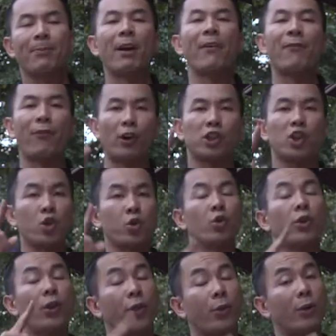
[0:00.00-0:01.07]
the first 2
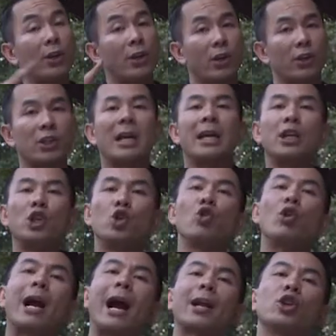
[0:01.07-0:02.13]
to 3 years,
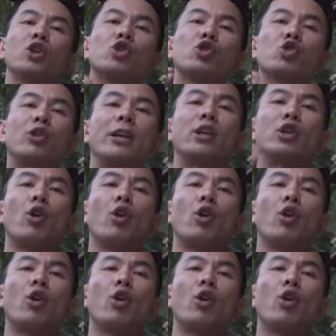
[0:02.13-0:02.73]
you got to treat